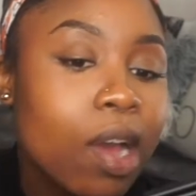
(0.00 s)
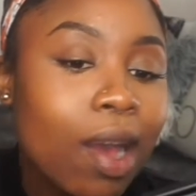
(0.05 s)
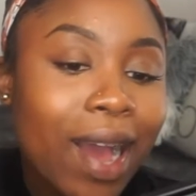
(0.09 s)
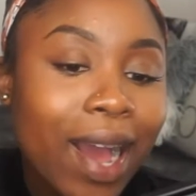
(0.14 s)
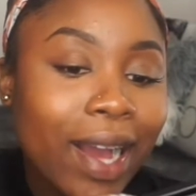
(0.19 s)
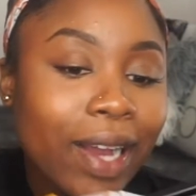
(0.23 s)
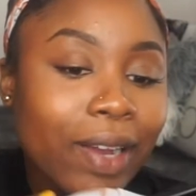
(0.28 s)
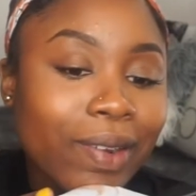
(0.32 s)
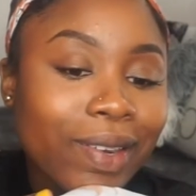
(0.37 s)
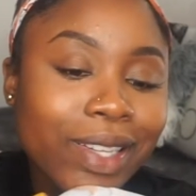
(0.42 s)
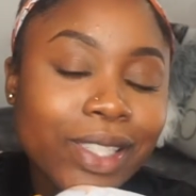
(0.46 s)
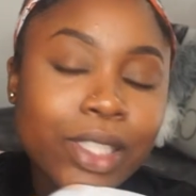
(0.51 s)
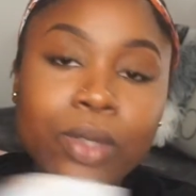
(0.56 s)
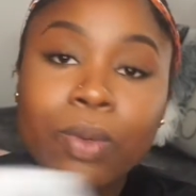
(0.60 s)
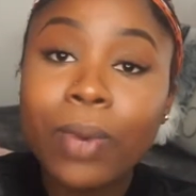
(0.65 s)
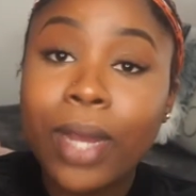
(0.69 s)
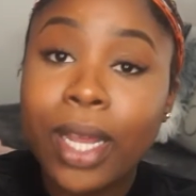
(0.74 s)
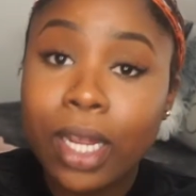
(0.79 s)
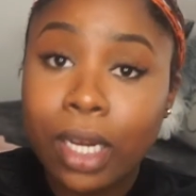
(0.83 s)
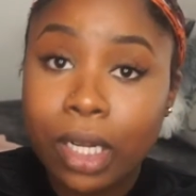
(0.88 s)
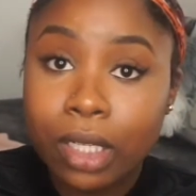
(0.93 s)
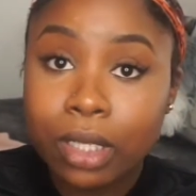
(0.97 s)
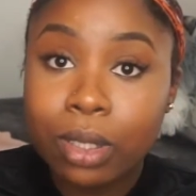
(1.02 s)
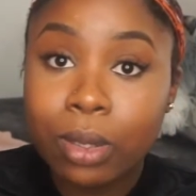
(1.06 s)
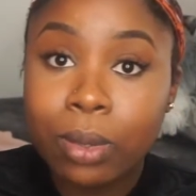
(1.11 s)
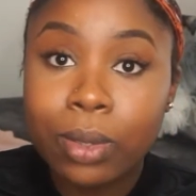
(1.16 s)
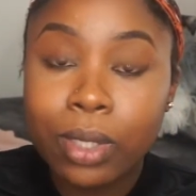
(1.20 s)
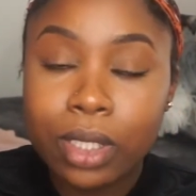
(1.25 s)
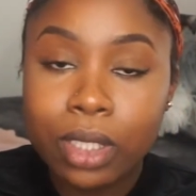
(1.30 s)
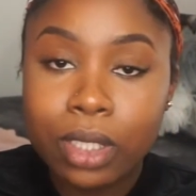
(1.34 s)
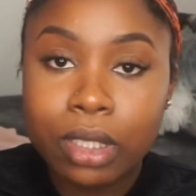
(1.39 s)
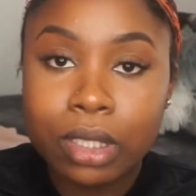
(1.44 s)
I graduated in
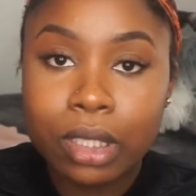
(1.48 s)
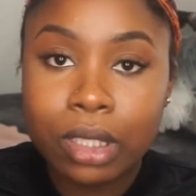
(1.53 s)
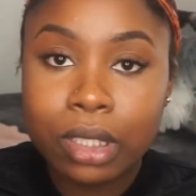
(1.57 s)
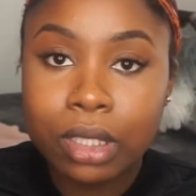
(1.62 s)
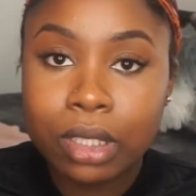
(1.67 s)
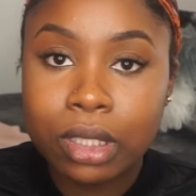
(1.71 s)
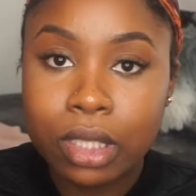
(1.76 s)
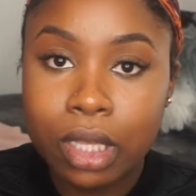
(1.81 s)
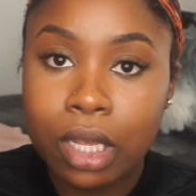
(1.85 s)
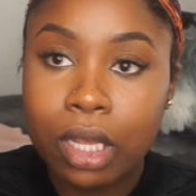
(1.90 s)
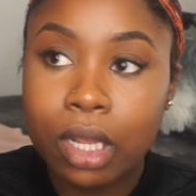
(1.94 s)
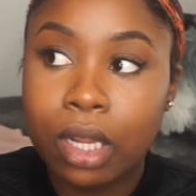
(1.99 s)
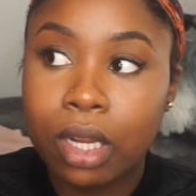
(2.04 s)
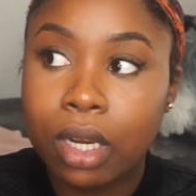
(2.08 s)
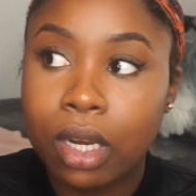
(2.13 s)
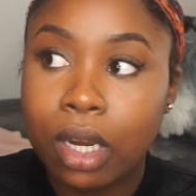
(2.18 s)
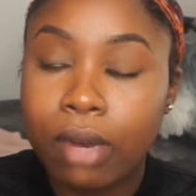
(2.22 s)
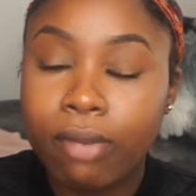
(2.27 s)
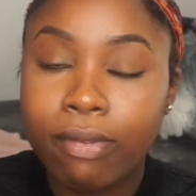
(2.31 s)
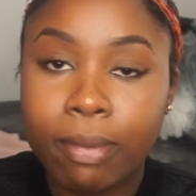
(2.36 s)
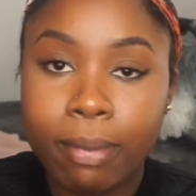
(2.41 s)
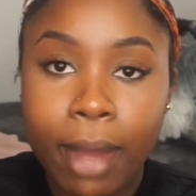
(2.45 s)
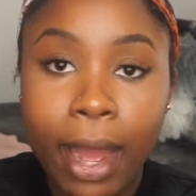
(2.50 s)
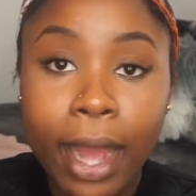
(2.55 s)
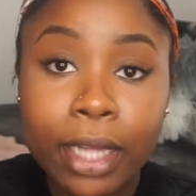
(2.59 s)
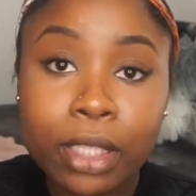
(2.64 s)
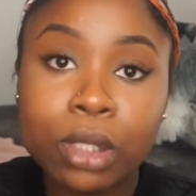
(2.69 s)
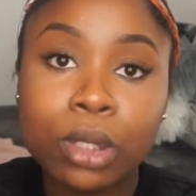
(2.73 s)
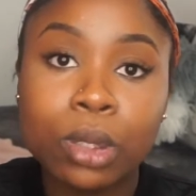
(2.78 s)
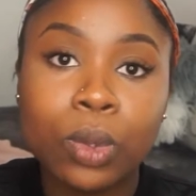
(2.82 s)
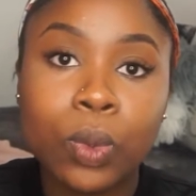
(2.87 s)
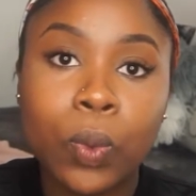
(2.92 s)
2016 from high
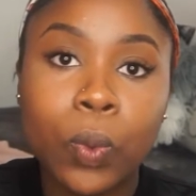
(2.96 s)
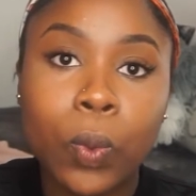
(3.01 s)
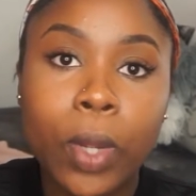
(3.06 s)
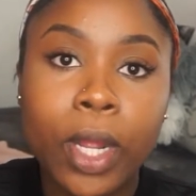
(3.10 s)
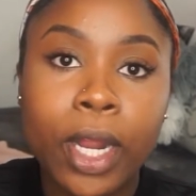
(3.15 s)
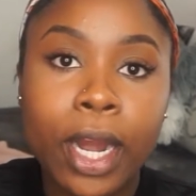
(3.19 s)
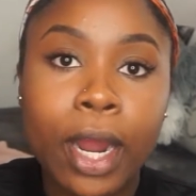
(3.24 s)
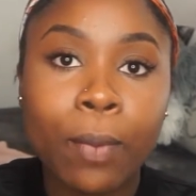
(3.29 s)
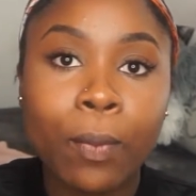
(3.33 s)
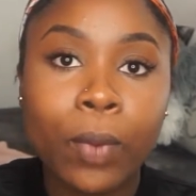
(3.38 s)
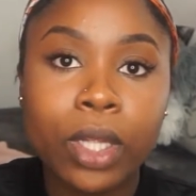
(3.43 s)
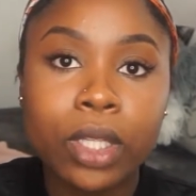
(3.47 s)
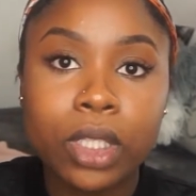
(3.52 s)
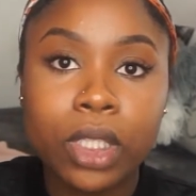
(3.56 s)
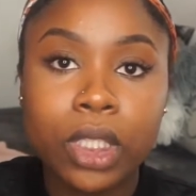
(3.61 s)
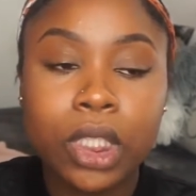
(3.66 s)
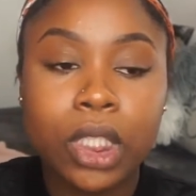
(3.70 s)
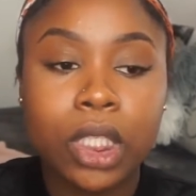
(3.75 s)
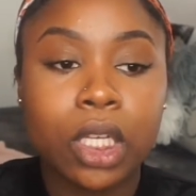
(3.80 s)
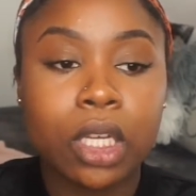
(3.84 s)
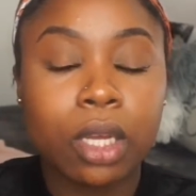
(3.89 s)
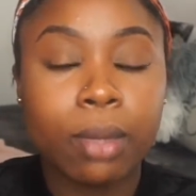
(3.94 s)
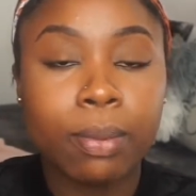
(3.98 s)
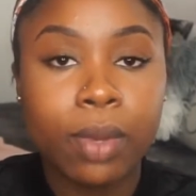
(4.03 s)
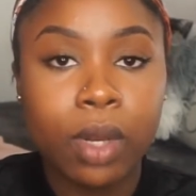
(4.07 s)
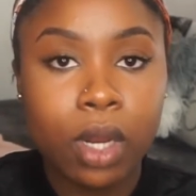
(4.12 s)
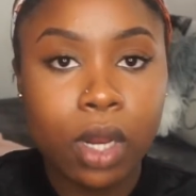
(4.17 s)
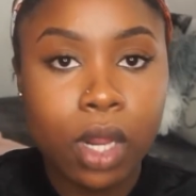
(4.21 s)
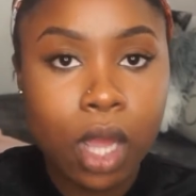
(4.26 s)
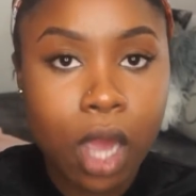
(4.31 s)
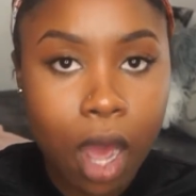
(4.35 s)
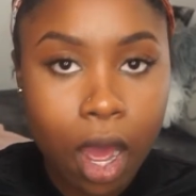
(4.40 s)
school and I went to
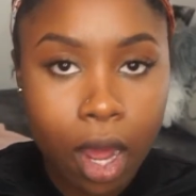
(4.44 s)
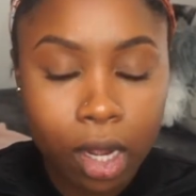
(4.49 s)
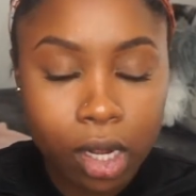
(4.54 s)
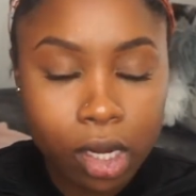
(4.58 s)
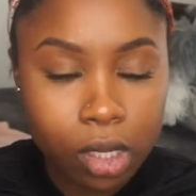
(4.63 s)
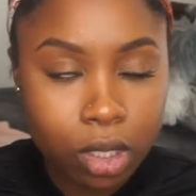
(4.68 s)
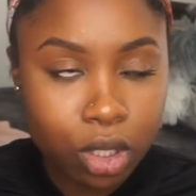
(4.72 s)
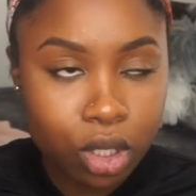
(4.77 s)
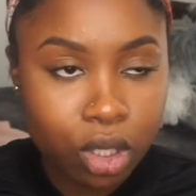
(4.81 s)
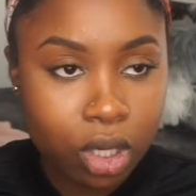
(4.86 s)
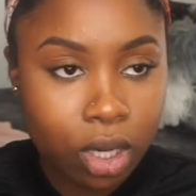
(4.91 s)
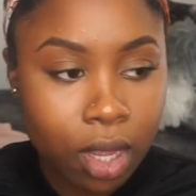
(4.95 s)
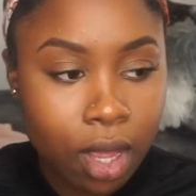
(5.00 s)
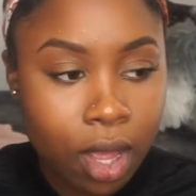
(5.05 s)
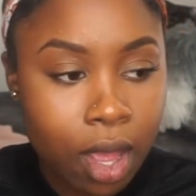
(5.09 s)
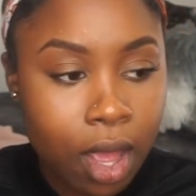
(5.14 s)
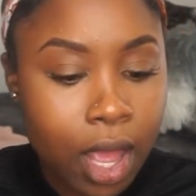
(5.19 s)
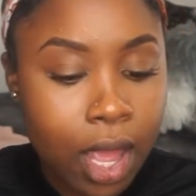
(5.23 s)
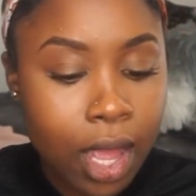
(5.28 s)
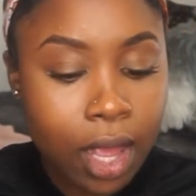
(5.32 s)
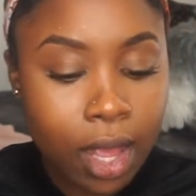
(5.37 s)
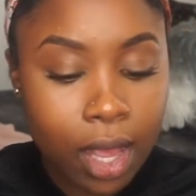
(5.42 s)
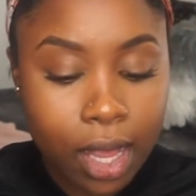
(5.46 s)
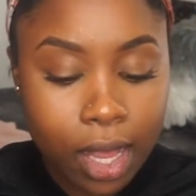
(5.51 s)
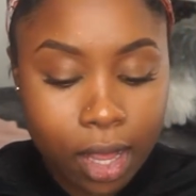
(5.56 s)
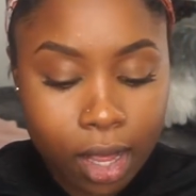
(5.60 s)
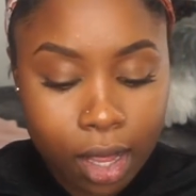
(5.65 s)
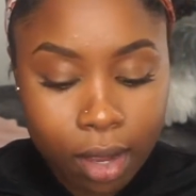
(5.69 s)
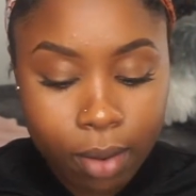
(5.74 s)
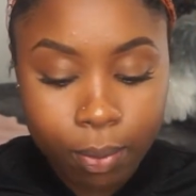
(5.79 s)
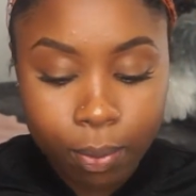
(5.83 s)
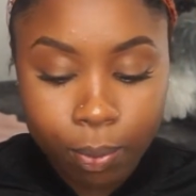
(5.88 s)
community college
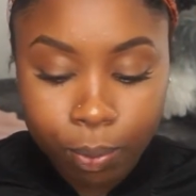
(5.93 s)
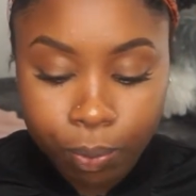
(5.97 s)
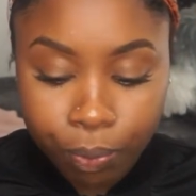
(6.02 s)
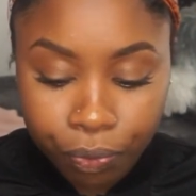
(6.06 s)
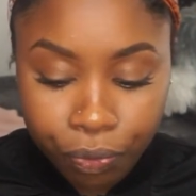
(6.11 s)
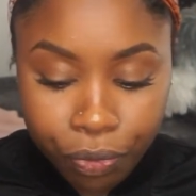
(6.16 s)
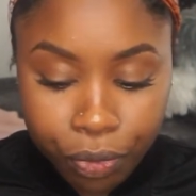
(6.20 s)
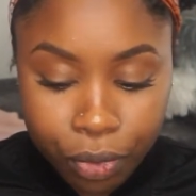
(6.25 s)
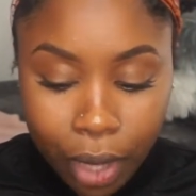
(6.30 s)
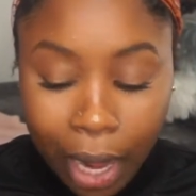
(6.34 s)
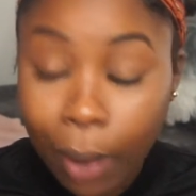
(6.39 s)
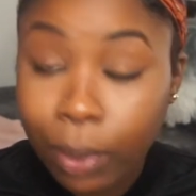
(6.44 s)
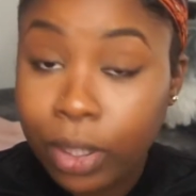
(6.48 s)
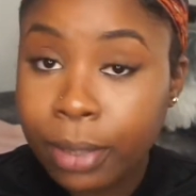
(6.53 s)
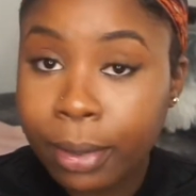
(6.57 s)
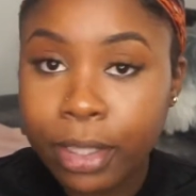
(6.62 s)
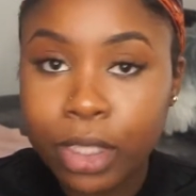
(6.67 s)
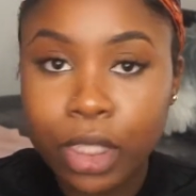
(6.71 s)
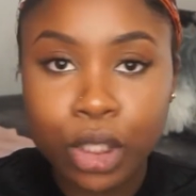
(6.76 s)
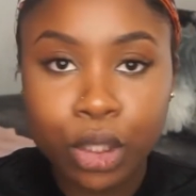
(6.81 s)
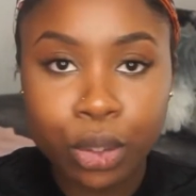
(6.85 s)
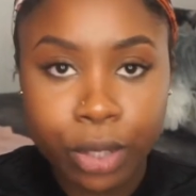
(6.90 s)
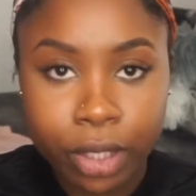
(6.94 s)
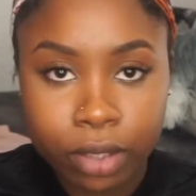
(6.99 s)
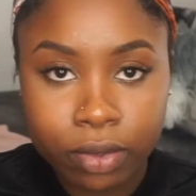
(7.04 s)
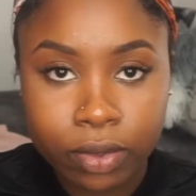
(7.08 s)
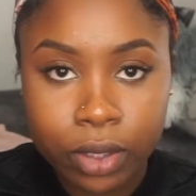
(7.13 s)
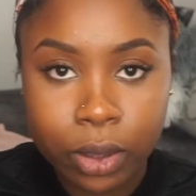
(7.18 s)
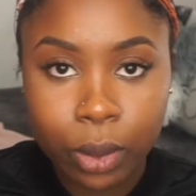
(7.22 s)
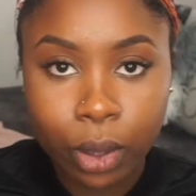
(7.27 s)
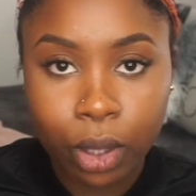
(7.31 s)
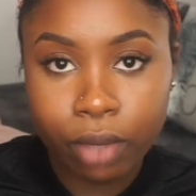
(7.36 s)
and I was supposed to
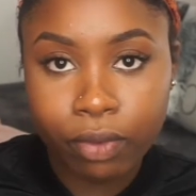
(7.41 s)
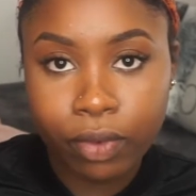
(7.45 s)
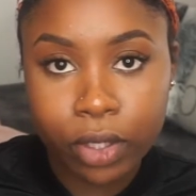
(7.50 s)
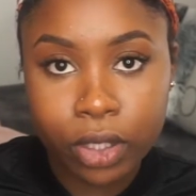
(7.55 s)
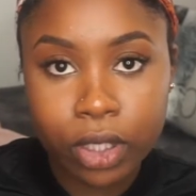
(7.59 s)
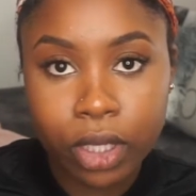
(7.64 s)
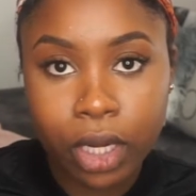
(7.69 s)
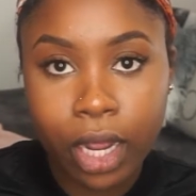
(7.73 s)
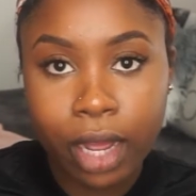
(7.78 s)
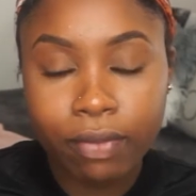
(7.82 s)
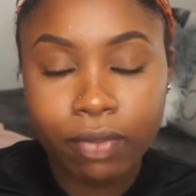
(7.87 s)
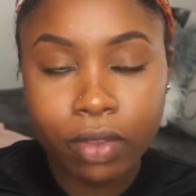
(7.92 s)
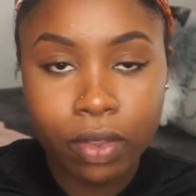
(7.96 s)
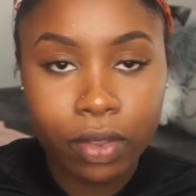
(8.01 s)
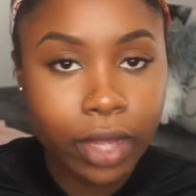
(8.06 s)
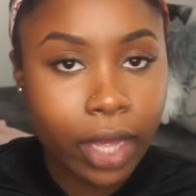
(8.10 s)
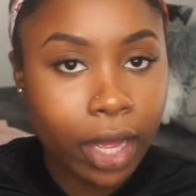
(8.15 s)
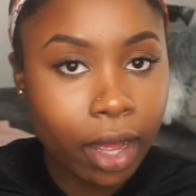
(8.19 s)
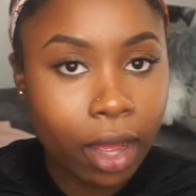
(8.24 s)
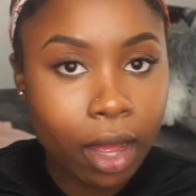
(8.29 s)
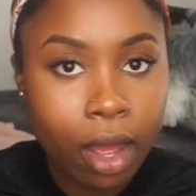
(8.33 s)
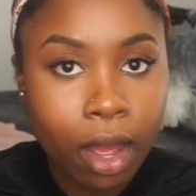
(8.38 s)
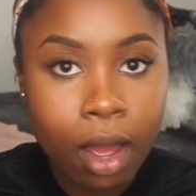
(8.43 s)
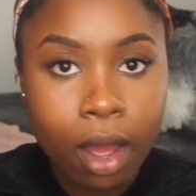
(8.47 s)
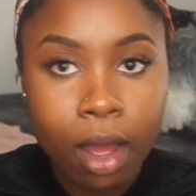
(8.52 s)
transfer to university after that.